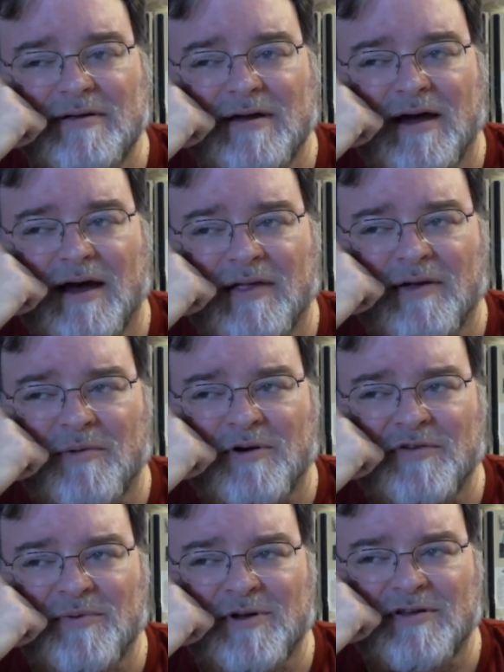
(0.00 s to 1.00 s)
There
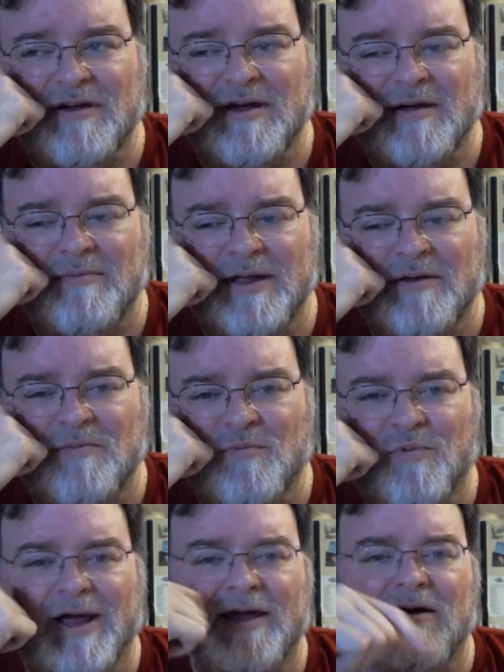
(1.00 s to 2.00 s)
was one time in
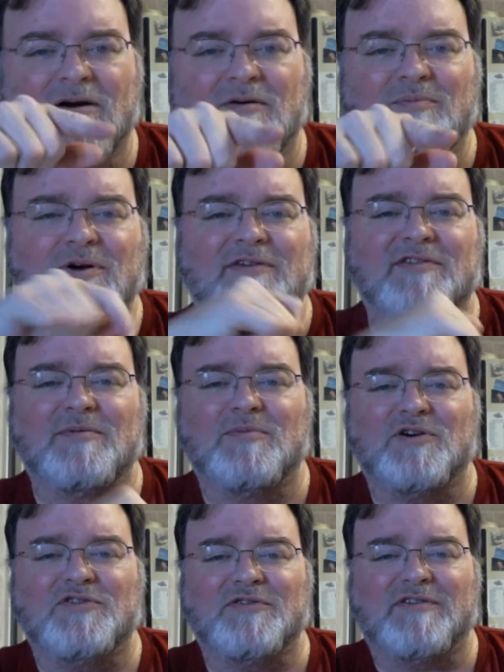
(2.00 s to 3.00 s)
Waco, President
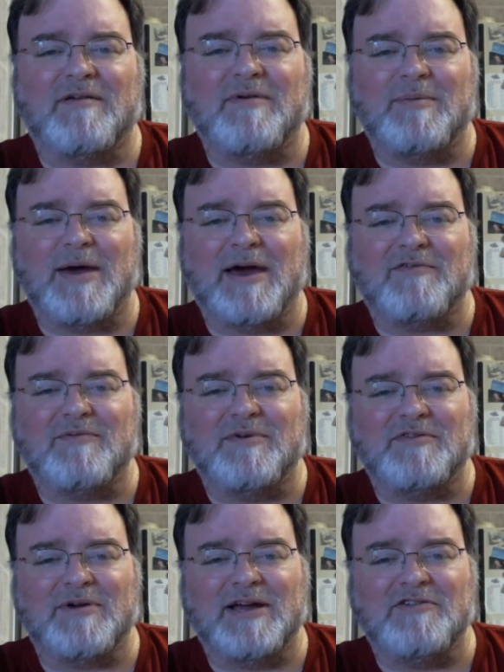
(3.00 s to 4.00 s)
Bush was coming back from
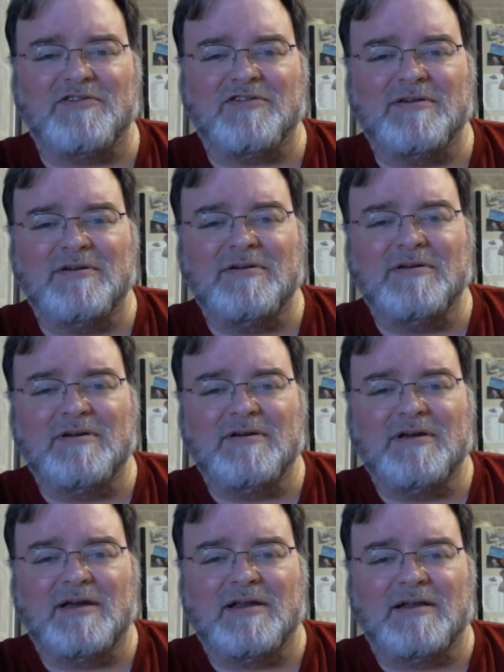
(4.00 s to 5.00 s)
his ranch
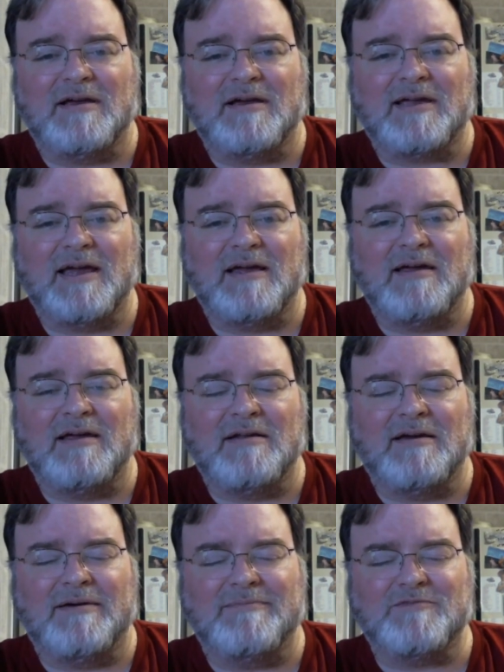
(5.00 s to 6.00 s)

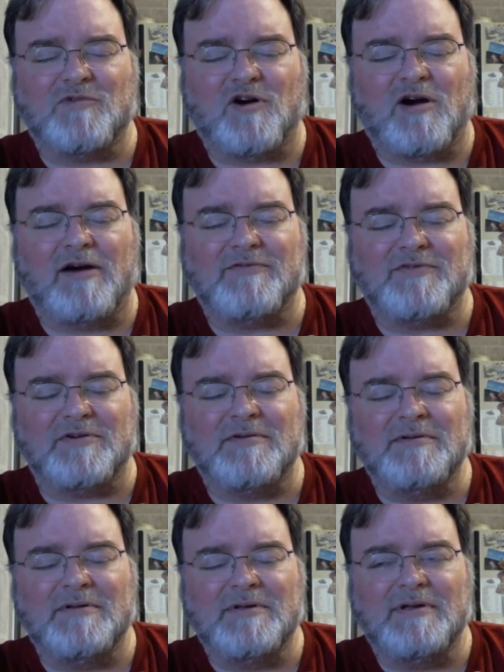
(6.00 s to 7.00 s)
in Crawford,
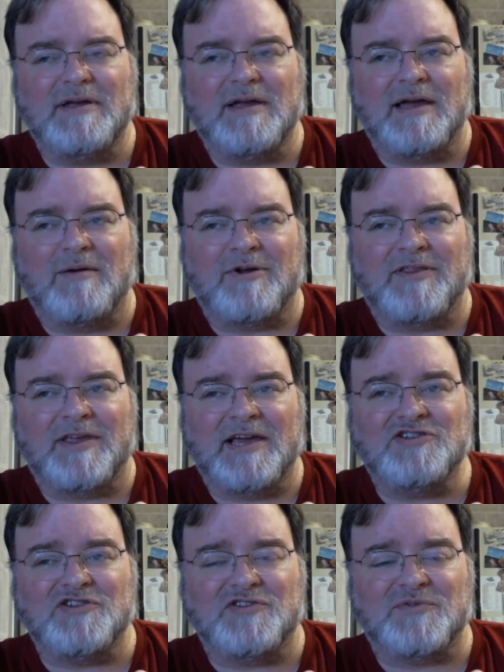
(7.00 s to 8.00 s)
and one of the
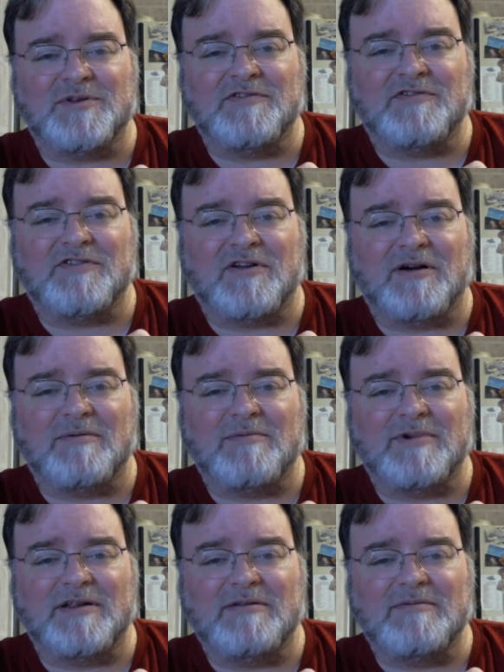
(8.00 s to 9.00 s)
engines wouldn't start
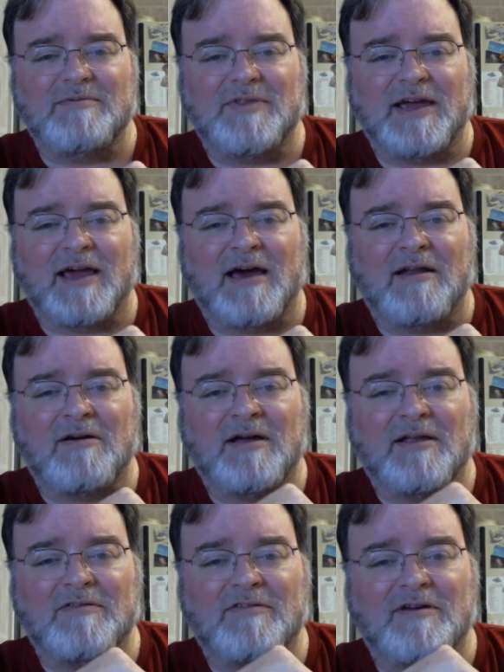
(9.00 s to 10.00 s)
when they got
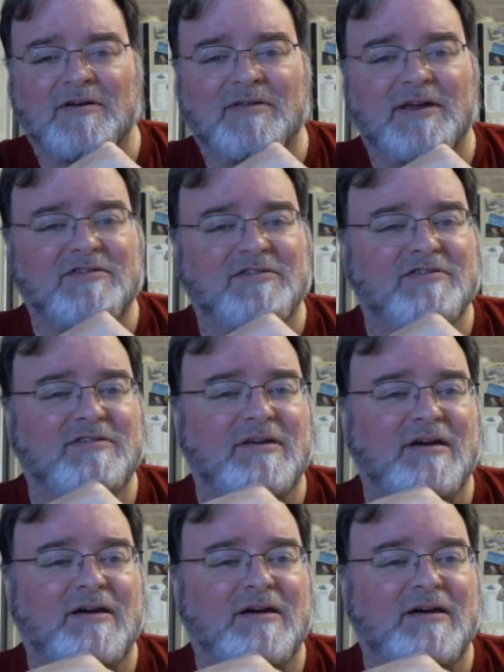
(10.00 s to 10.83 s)
on, so they just